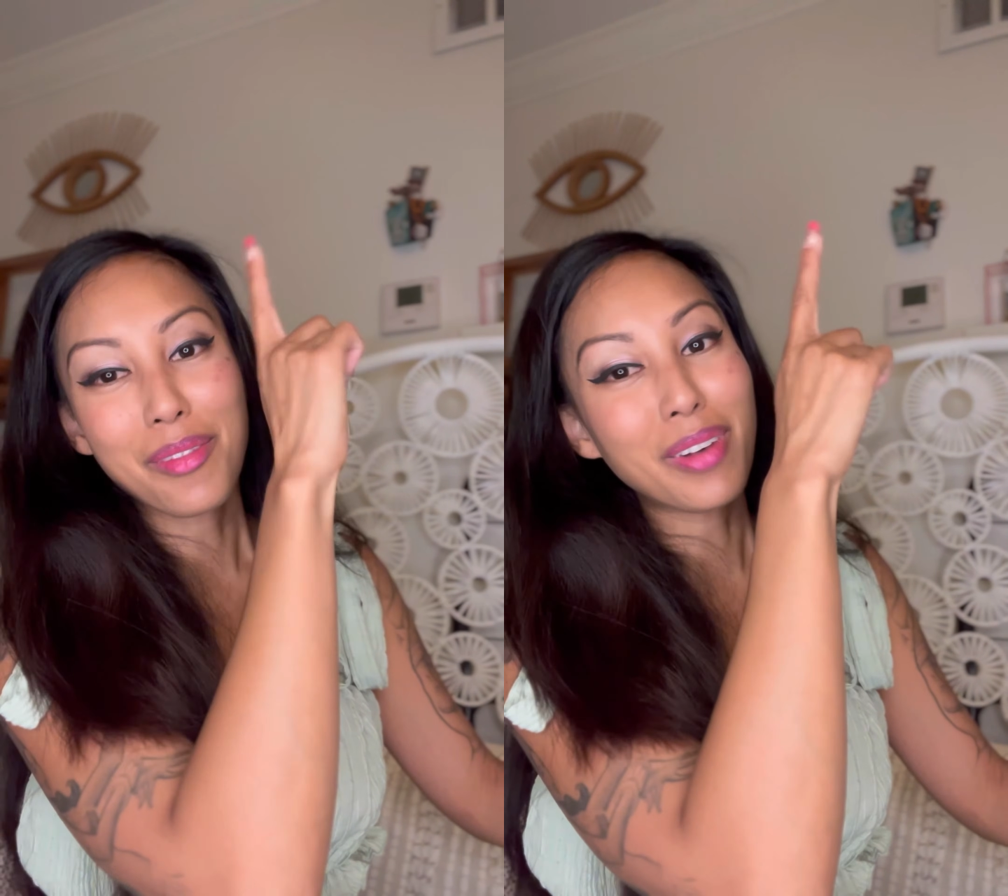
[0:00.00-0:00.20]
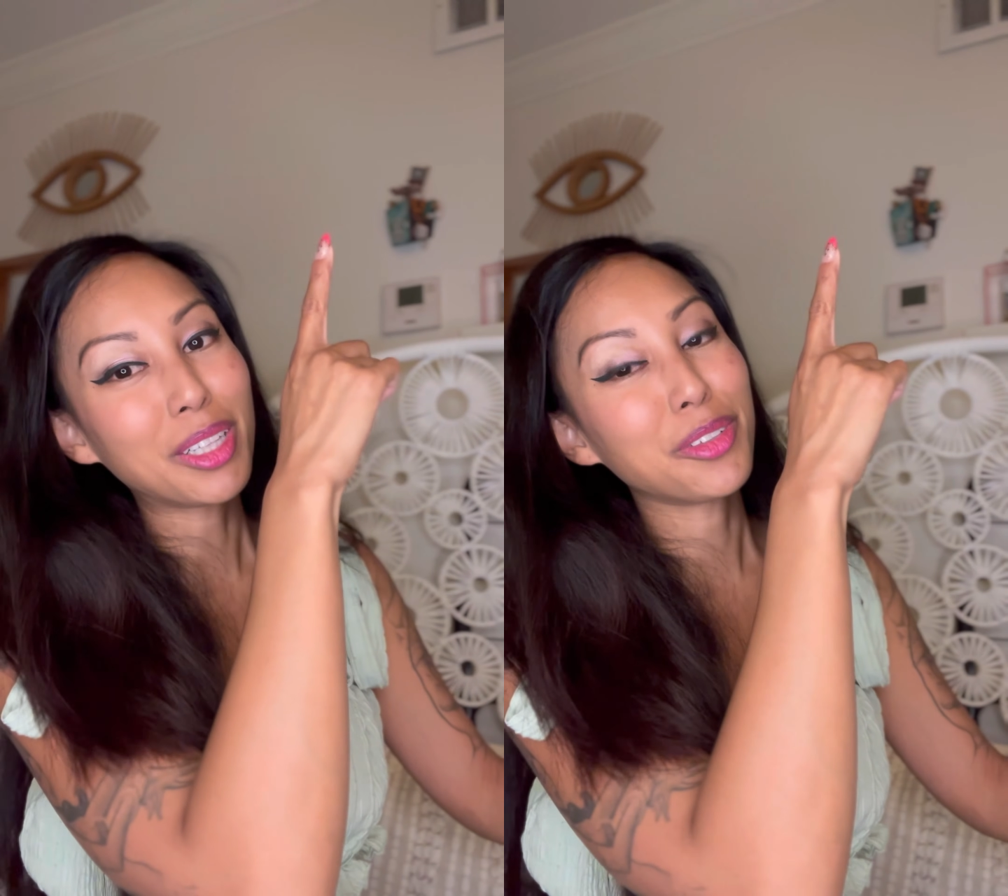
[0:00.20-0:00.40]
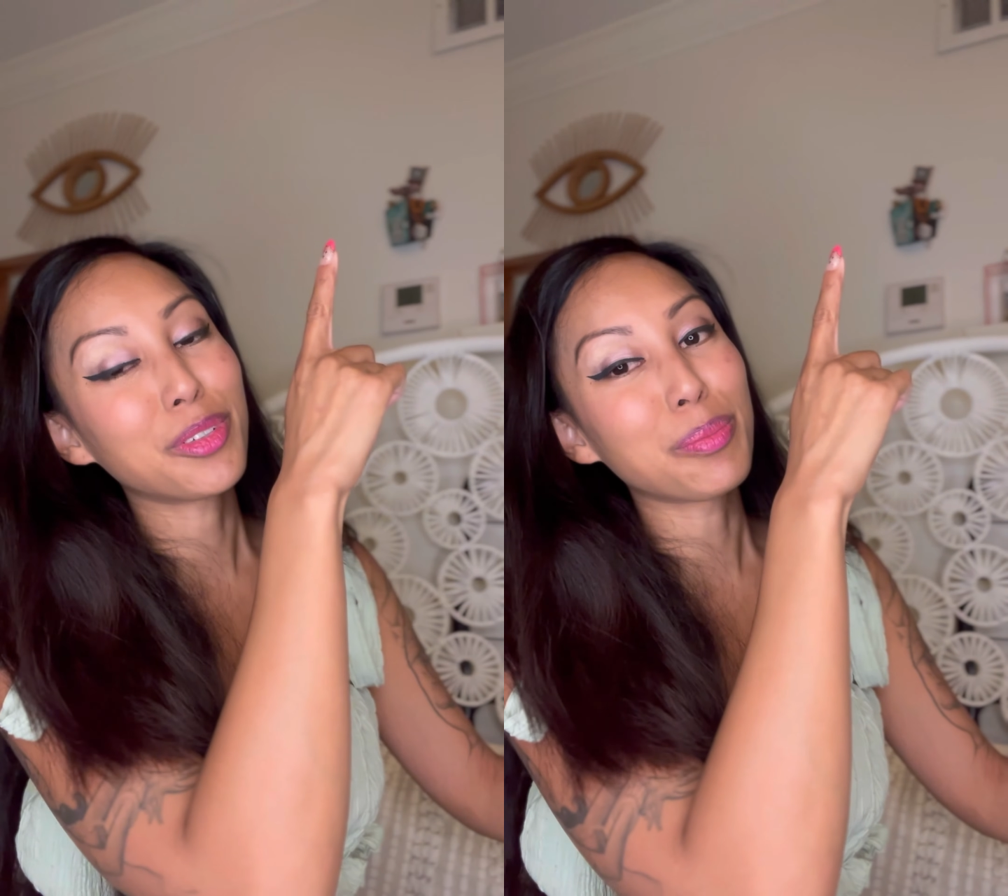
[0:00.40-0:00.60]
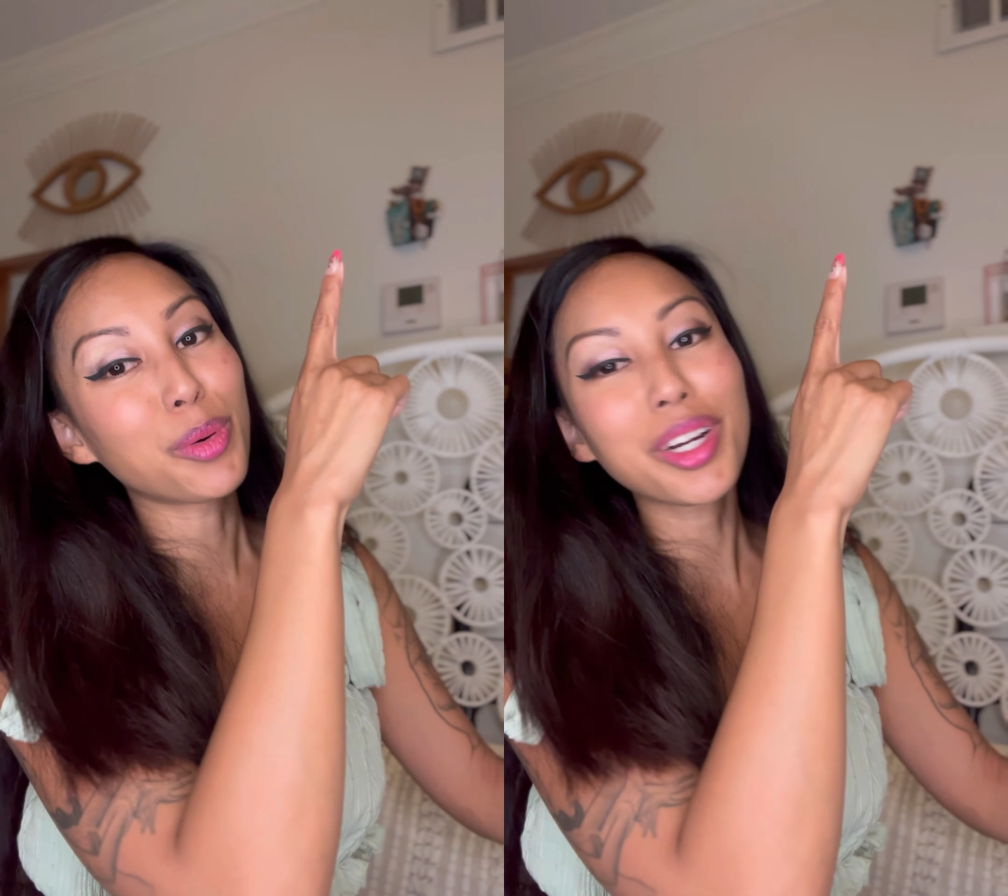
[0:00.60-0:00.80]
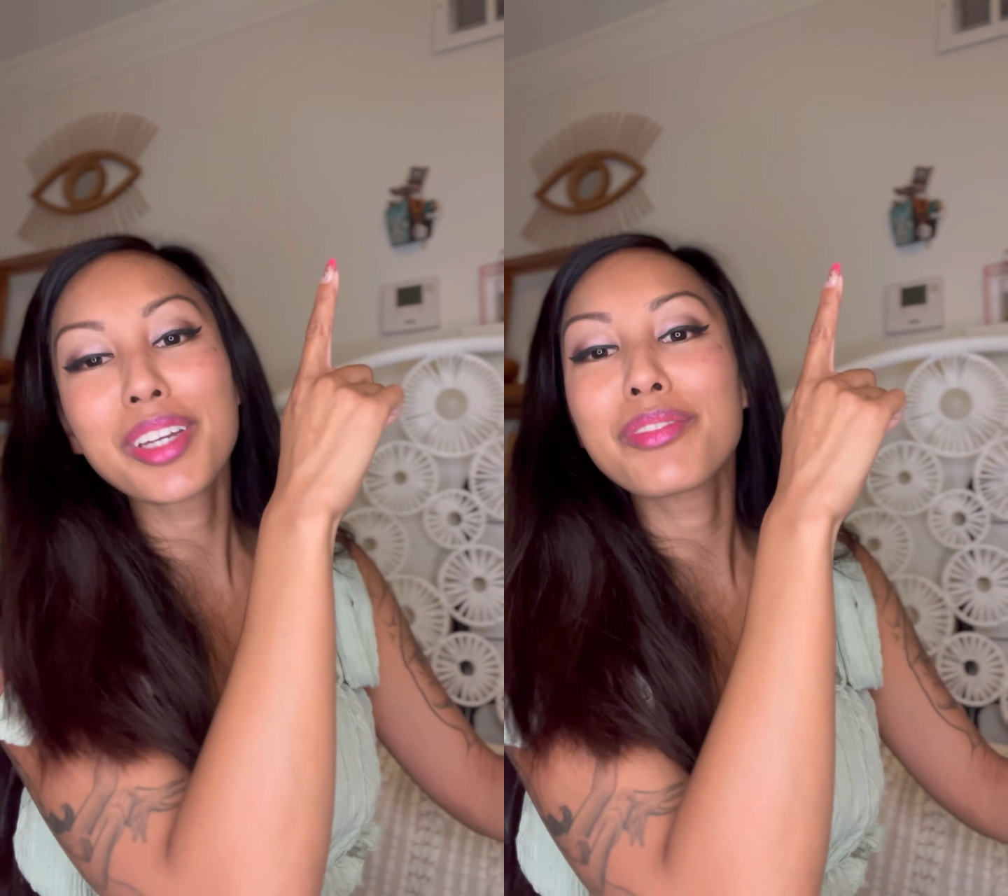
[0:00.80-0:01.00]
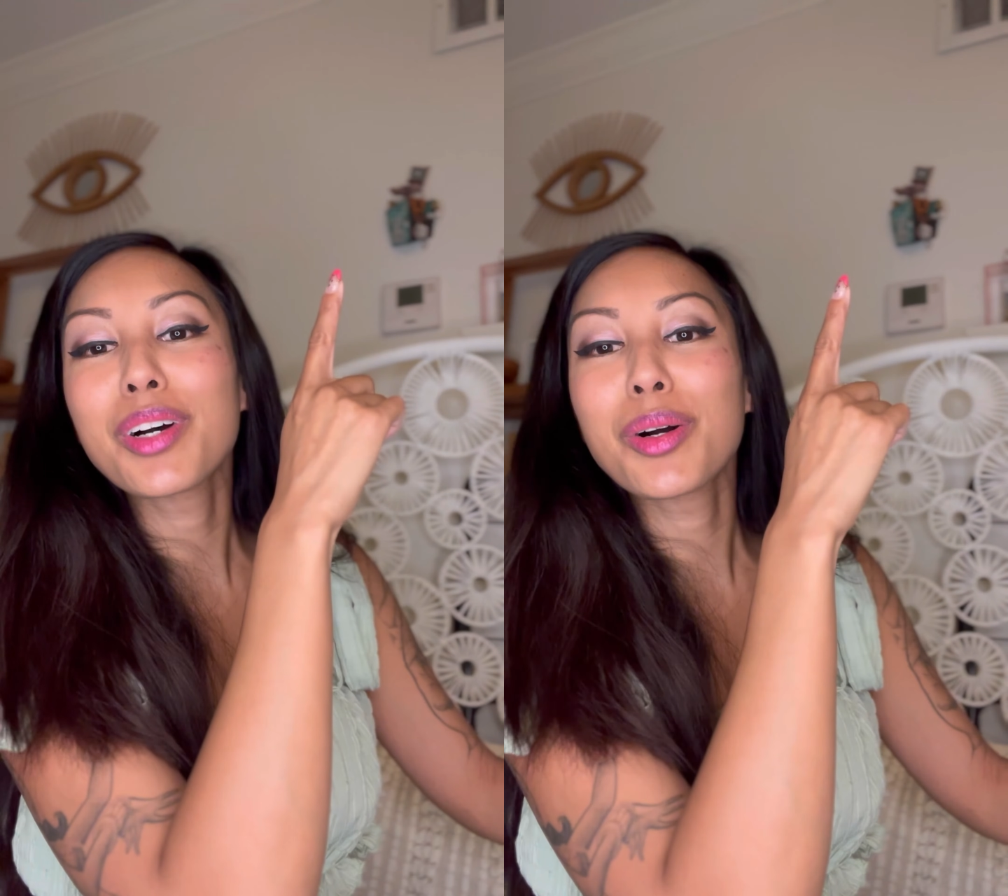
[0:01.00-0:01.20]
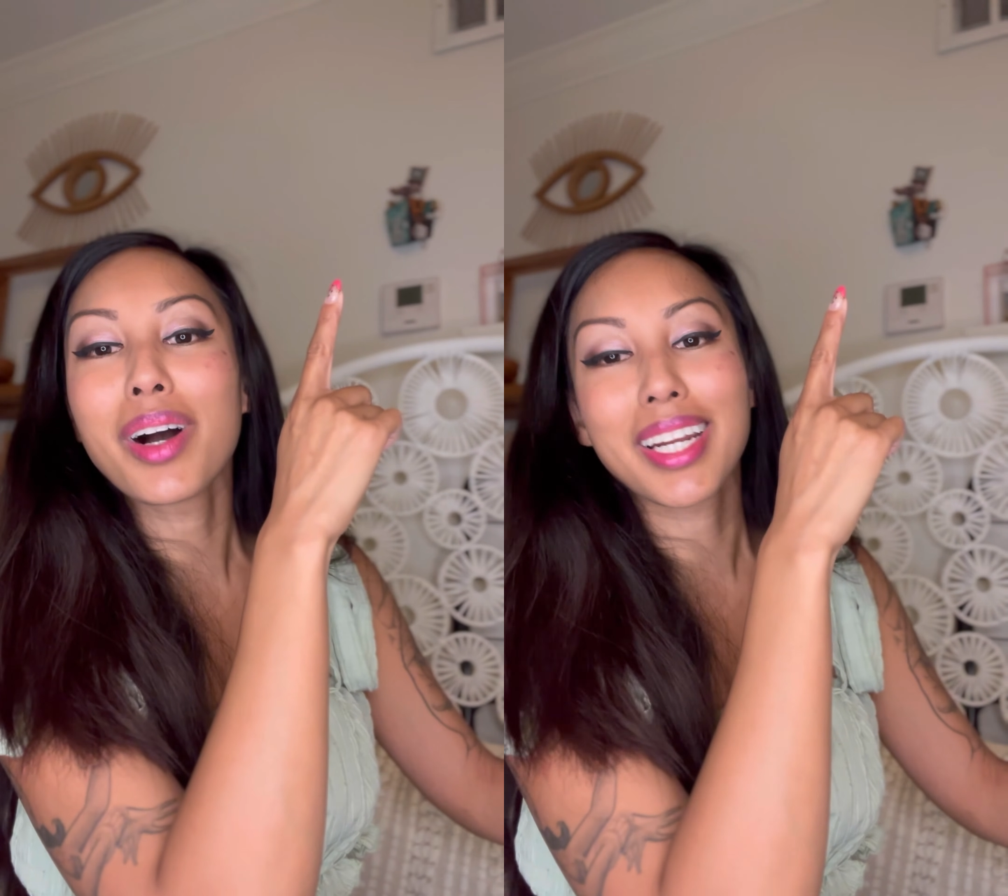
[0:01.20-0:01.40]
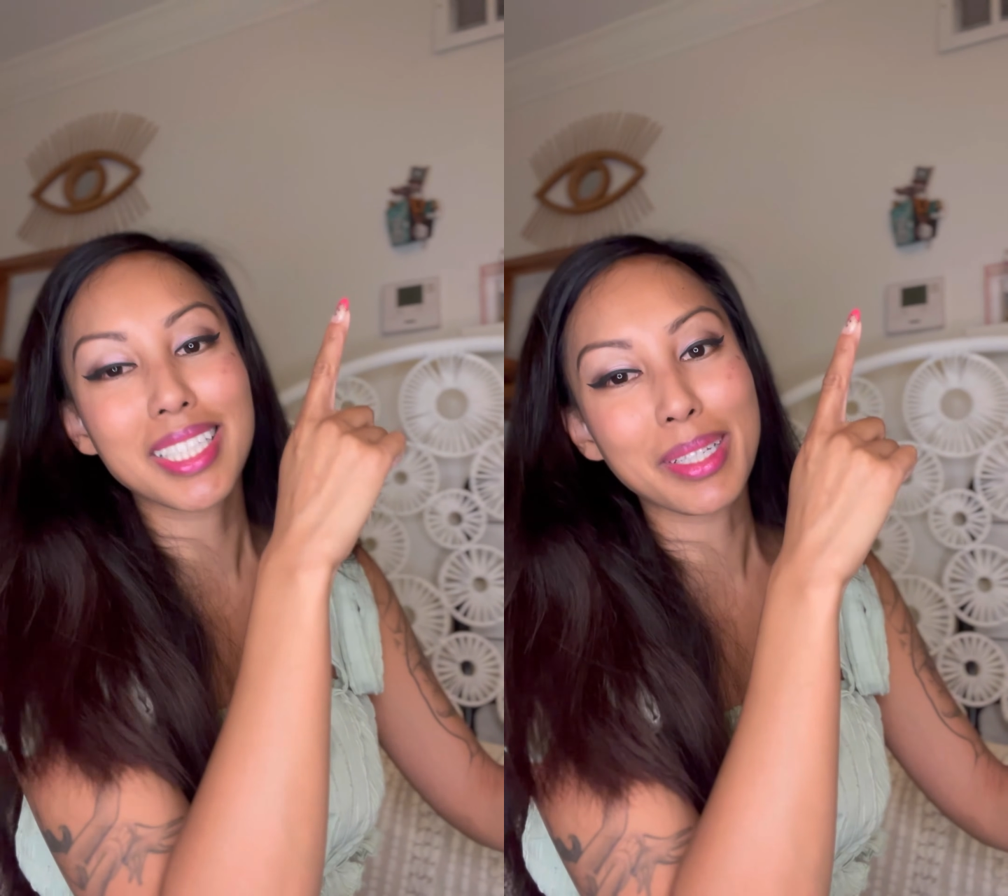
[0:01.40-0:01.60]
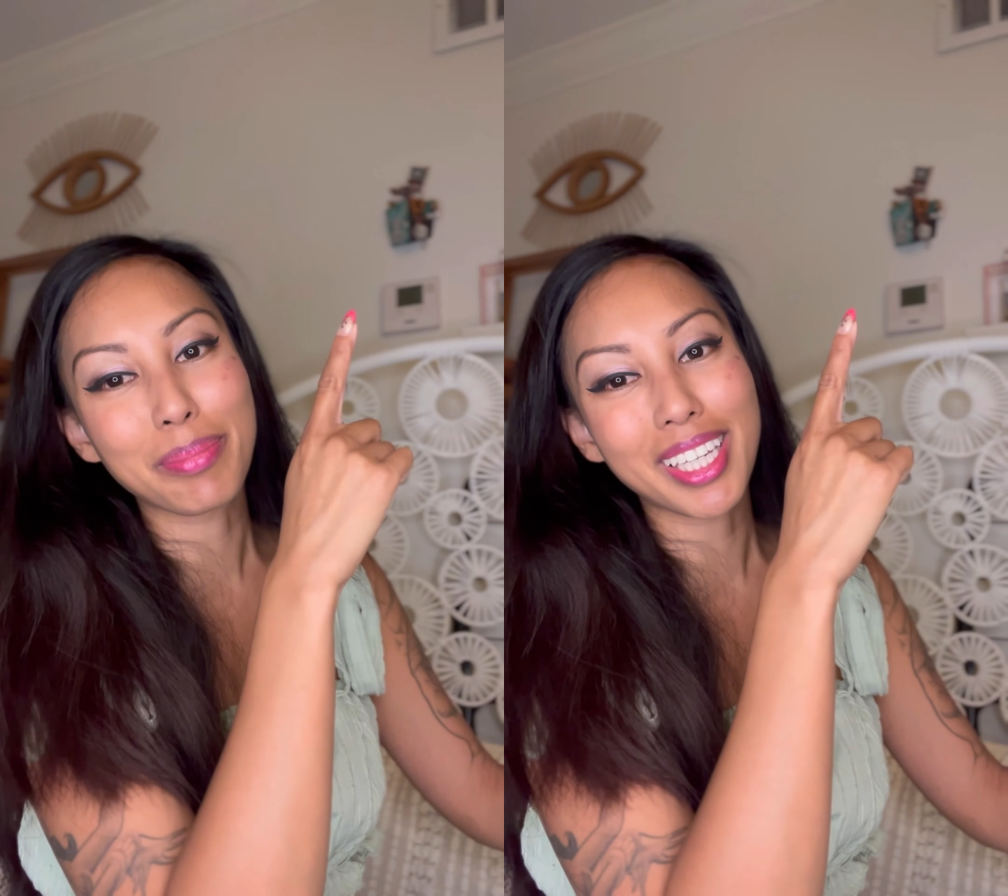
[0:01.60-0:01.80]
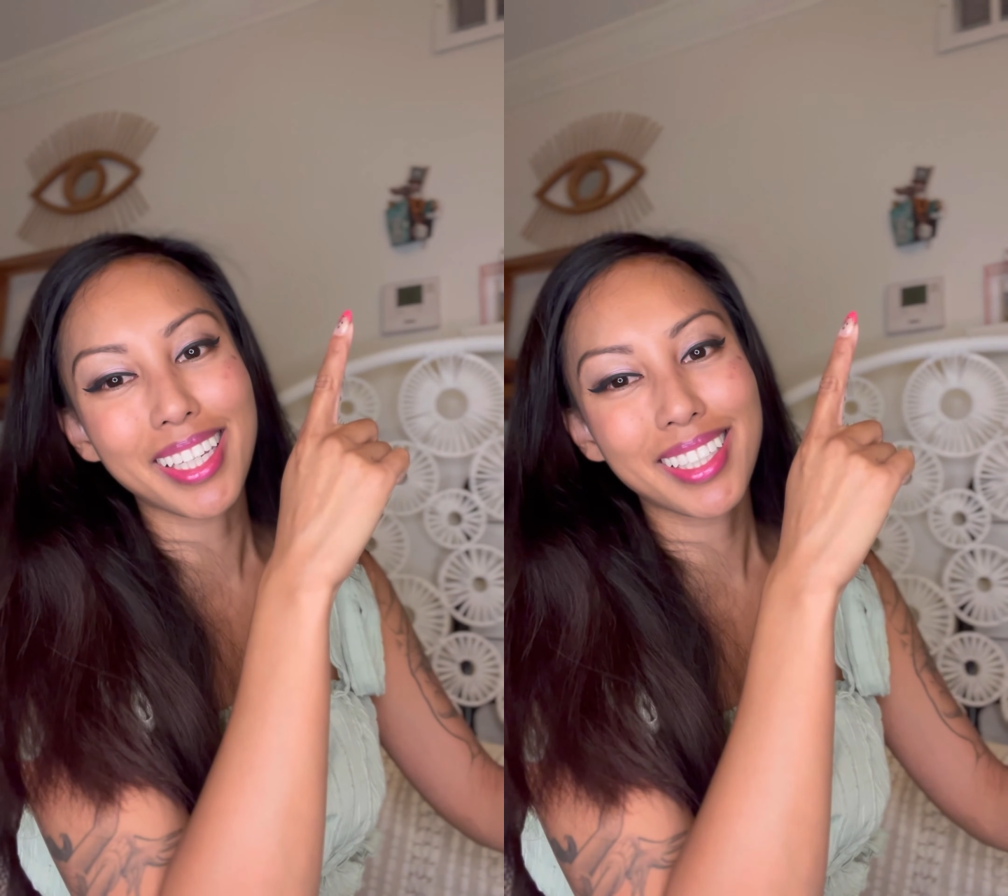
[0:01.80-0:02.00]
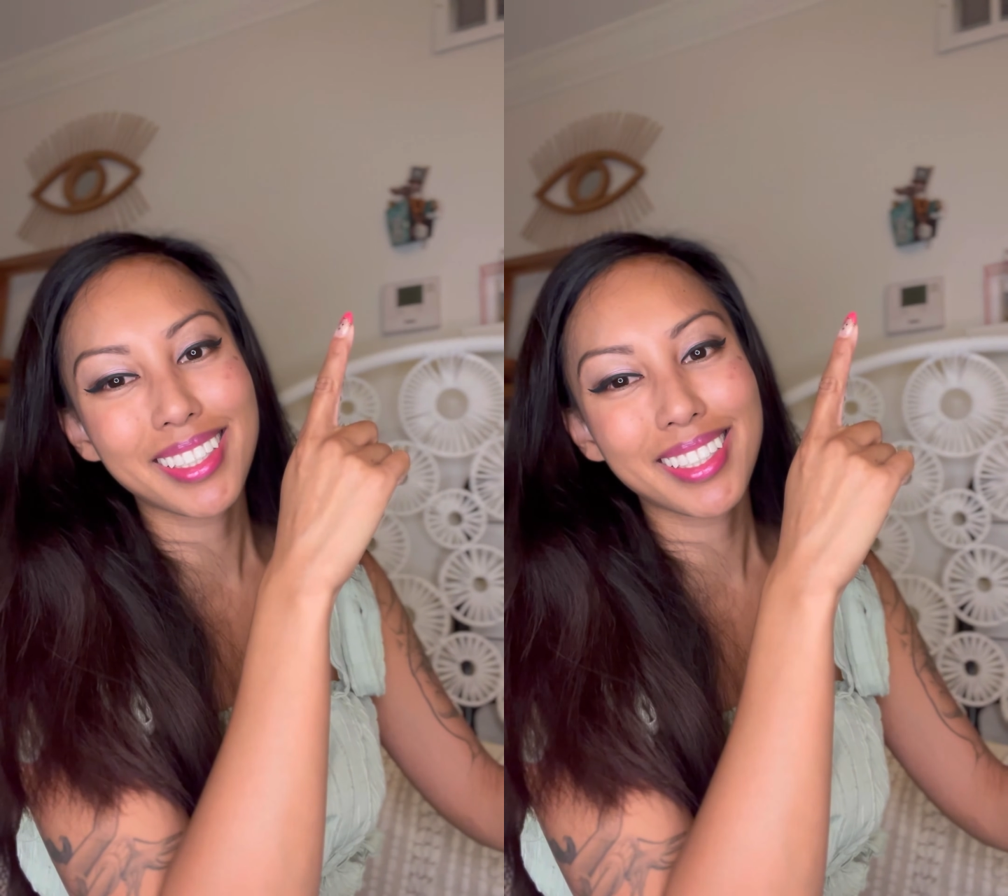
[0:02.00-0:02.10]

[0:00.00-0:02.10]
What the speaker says: Follow for more info on SMP.